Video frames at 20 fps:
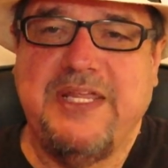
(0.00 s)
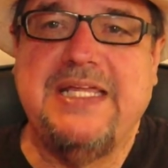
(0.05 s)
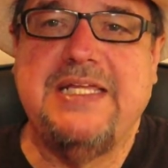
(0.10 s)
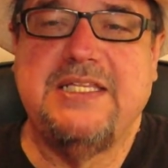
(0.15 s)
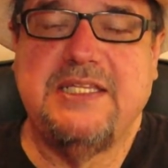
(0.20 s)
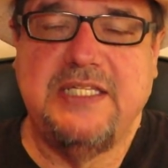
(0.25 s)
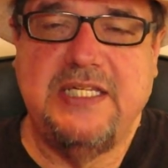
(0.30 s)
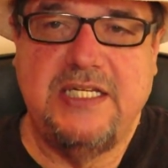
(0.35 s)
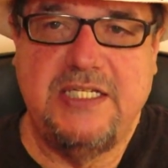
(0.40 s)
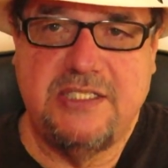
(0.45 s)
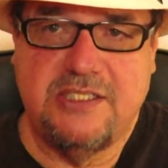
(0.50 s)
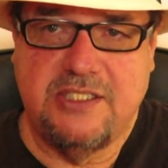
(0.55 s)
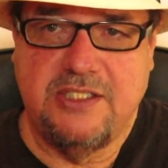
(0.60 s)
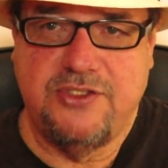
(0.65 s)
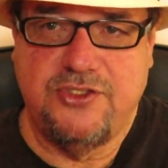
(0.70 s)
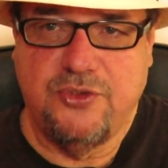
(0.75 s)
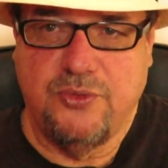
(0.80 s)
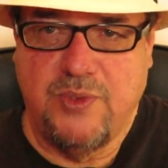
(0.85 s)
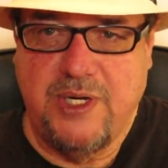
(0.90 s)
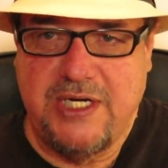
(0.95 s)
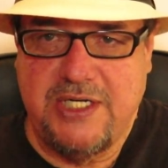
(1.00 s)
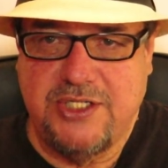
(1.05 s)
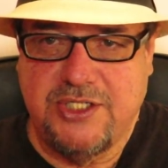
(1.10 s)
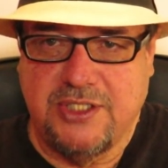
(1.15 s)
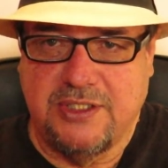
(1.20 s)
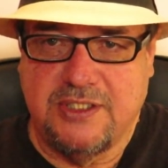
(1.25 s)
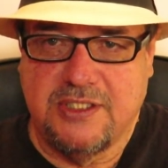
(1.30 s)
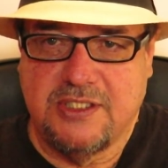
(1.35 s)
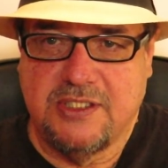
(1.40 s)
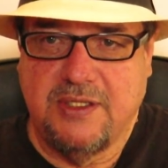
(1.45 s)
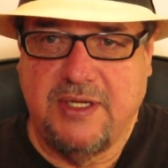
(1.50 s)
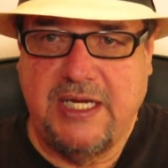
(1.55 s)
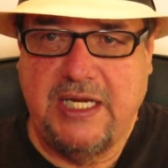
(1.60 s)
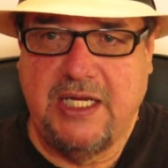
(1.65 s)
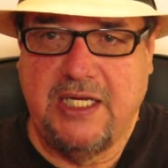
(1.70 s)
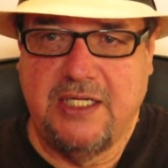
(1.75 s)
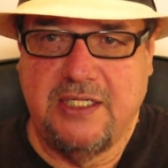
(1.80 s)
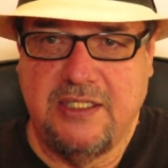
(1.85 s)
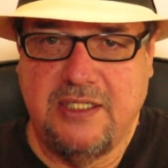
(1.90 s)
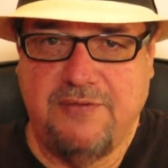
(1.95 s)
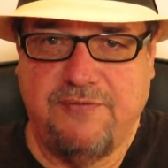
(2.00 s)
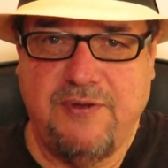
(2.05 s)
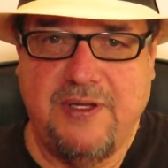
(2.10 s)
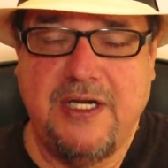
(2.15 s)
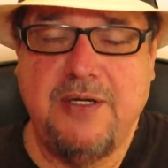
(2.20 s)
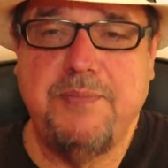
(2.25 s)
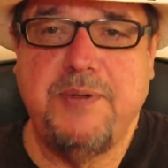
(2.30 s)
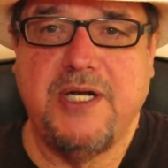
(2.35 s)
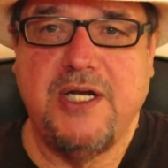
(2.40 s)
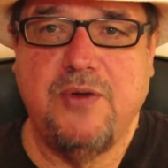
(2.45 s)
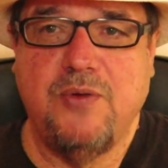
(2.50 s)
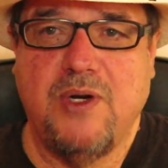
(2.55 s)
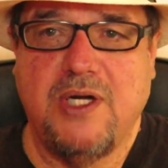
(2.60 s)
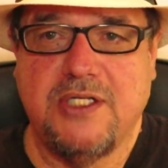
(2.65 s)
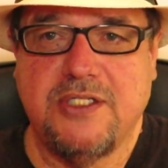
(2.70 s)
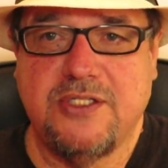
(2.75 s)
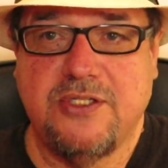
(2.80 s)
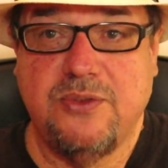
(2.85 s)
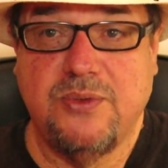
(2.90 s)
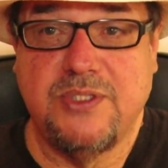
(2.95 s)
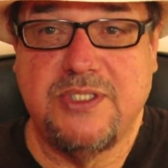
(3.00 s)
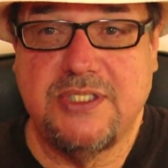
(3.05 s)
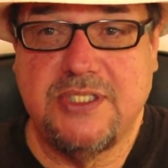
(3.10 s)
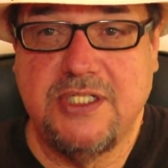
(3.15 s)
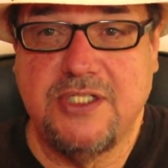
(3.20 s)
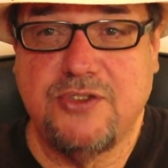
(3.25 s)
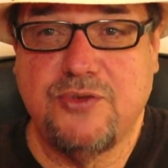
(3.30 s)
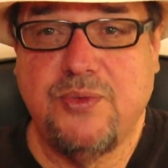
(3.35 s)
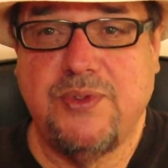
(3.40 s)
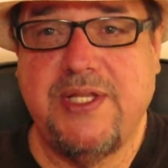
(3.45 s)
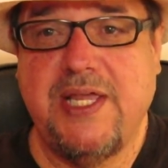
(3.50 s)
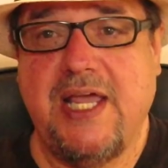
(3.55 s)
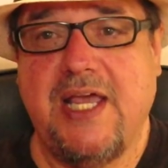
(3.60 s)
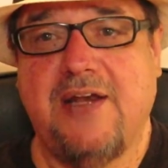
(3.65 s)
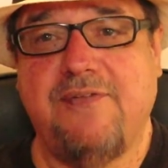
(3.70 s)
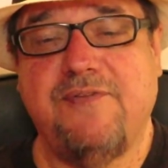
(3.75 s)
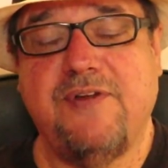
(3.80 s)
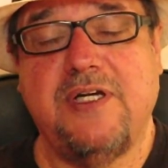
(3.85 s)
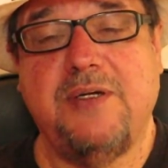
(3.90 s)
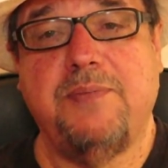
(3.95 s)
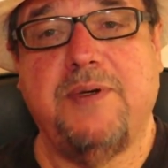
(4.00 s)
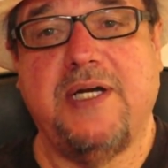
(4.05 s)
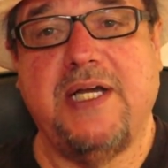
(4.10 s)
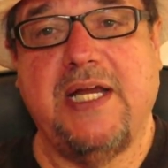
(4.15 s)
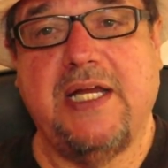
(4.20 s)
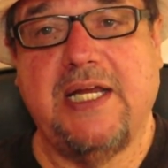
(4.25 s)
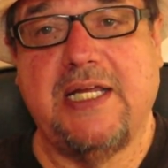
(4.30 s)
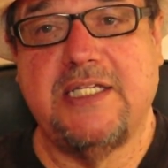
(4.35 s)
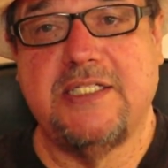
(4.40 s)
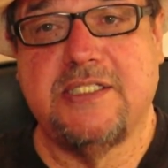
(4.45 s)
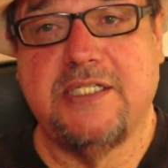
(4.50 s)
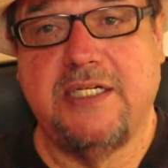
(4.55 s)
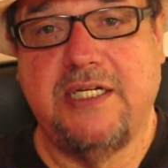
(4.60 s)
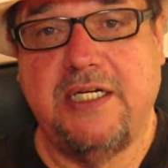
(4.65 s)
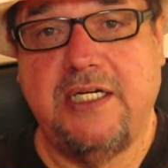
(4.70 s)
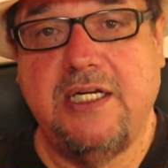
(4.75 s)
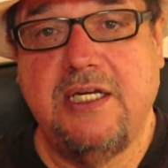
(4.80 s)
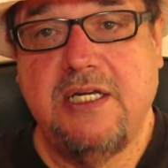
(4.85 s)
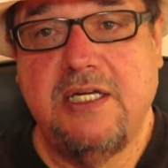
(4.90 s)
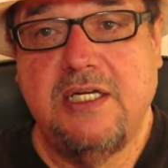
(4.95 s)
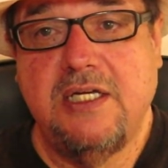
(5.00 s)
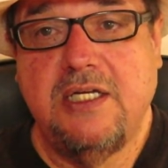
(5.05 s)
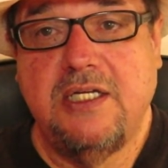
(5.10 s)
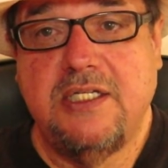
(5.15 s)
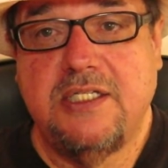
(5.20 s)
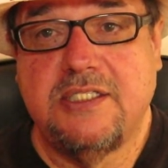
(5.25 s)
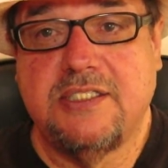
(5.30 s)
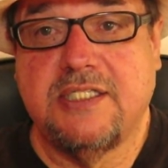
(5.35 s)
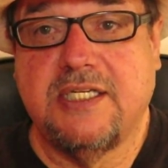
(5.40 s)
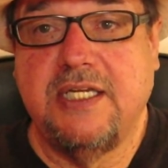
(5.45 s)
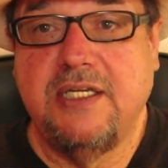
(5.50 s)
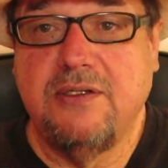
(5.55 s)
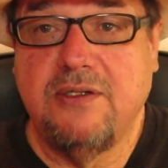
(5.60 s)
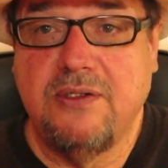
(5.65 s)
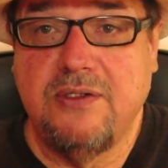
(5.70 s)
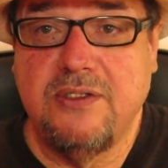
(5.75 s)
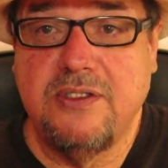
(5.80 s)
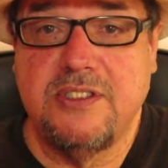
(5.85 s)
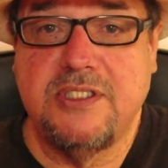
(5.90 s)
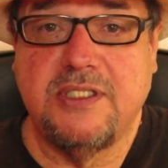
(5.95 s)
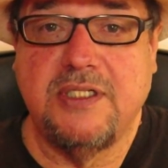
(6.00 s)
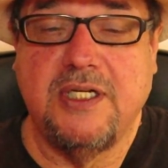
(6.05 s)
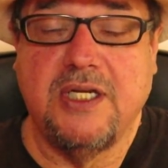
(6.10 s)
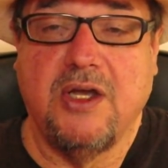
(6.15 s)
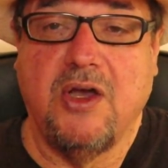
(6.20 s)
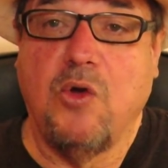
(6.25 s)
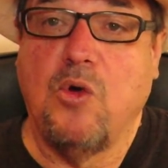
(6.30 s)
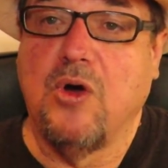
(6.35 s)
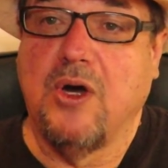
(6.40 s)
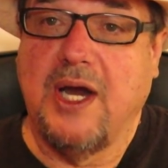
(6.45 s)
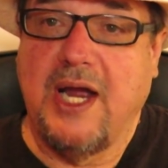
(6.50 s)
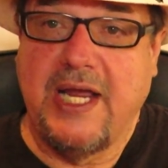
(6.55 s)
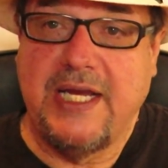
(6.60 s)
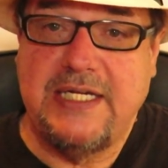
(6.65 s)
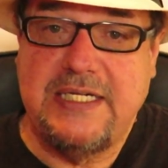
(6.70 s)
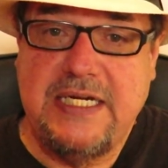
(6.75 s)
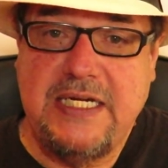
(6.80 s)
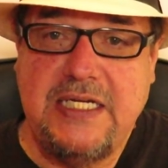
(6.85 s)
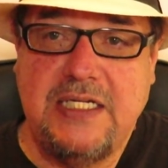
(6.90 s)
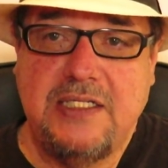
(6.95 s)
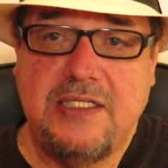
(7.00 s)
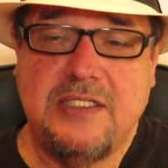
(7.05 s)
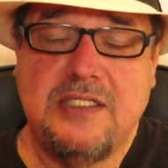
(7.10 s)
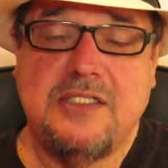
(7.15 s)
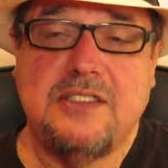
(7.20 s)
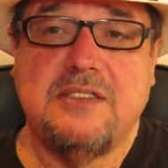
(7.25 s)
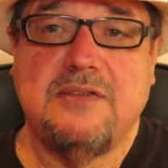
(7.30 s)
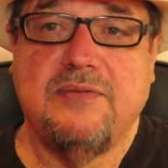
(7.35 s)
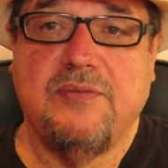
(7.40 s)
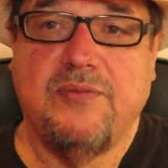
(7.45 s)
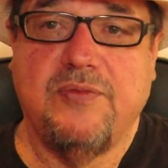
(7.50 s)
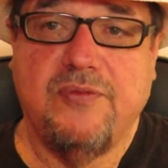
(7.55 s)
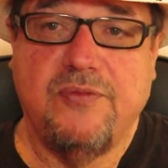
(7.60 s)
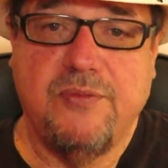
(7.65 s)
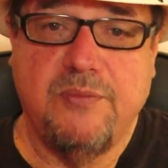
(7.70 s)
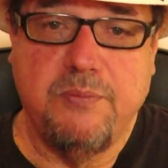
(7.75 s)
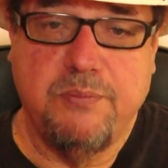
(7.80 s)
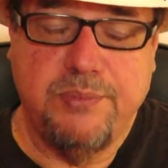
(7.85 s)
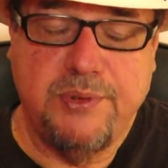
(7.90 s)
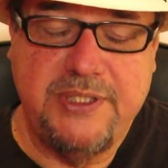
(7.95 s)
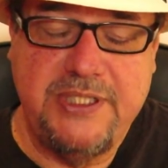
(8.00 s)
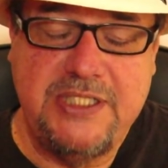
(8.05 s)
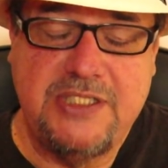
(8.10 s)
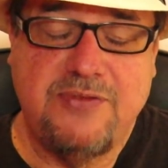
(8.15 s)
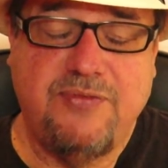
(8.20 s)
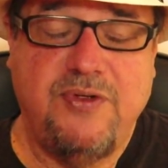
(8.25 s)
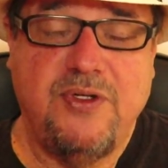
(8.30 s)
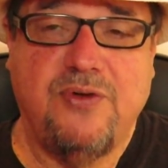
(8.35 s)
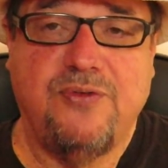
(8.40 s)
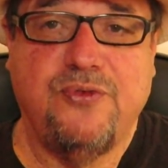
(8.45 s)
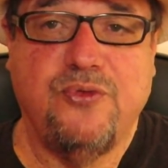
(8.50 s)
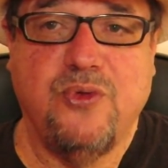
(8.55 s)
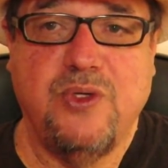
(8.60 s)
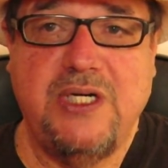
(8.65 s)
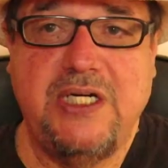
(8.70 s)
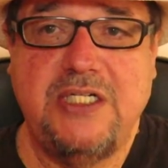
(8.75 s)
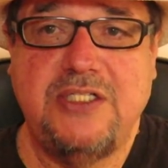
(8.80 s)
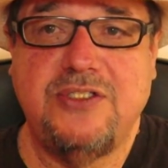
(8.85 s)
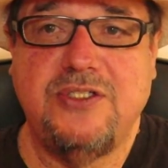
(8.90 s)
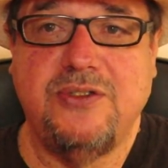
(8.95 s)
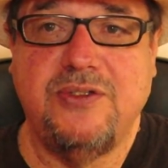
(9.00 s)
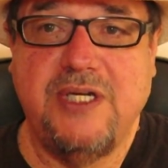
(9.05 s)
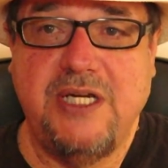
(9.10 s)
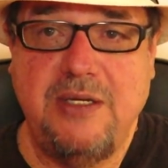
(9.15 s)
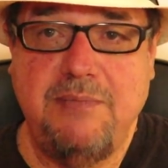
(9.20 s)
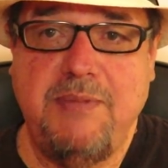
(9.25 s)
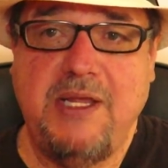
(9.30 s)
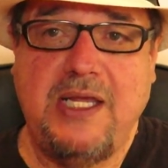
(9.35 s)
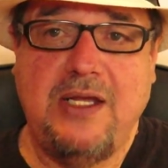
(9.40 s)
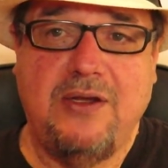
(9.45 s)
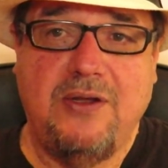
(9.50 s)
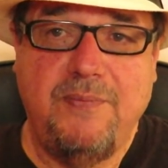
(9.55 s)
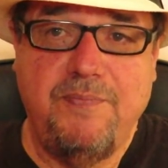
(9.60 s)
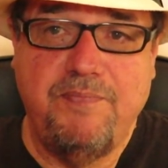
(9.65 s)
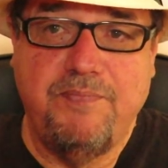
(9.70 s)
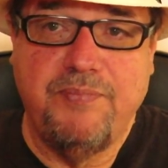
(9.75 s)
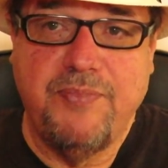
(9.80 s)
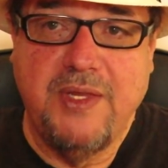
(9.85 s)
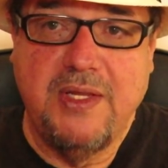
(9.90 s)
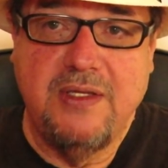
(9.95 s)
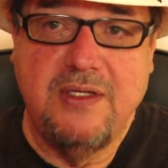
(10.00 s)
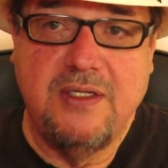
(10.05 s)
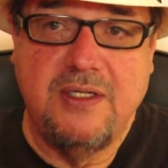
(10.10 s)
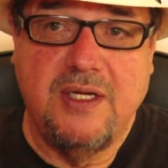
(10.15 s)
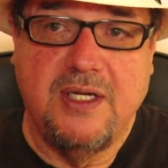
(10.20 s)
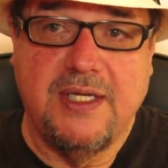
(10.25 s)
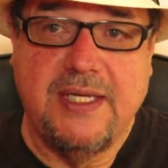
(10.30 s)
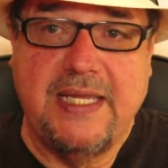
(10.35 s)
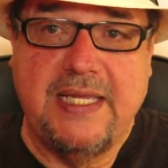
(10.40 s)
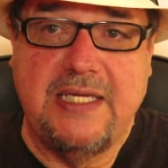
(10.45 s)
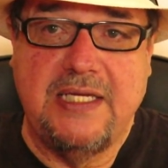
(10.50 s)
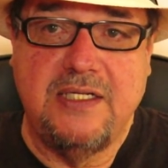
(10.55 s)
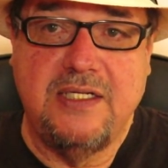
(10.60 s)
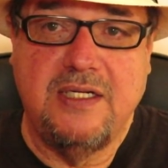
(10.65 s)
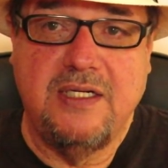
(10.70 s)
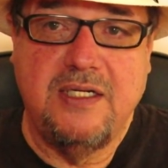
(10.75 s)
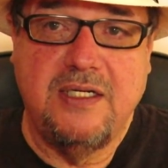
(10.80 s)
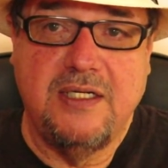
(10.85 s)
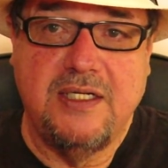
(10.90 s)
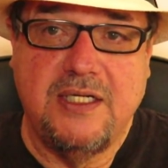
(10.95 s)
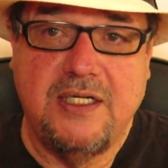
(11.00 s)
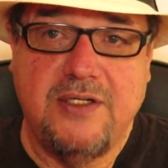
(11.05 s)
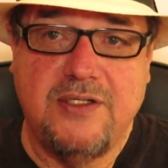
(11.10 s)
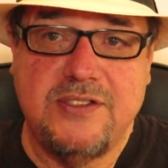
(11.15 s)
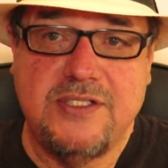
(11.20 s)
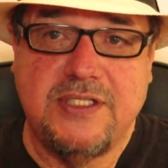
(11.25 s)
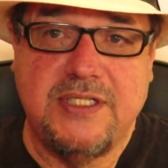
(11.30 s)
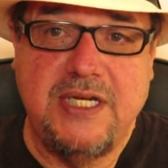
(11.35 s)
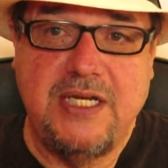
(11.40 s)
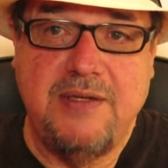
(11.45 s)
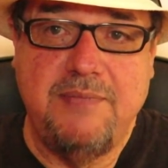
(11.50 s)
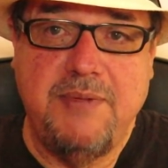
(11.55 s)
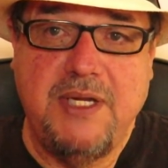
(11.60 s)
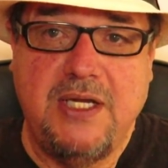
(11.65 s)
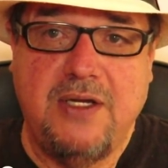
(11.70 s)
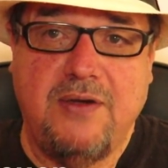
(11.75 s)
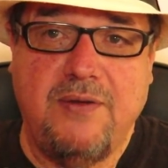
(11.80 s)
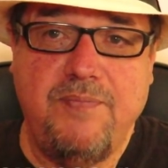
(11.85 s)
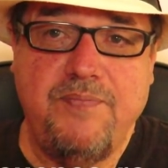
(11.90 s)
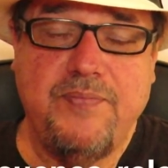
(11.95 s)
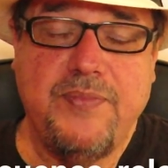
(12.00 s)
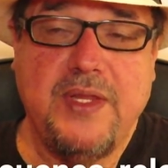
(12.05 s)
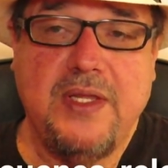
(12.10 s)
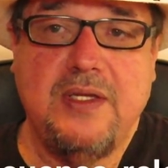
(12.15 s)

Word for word: in these situations. And if anybody wants to assist with that, if anybody has any skills or ideas, please feel free to email. Again, here's the email,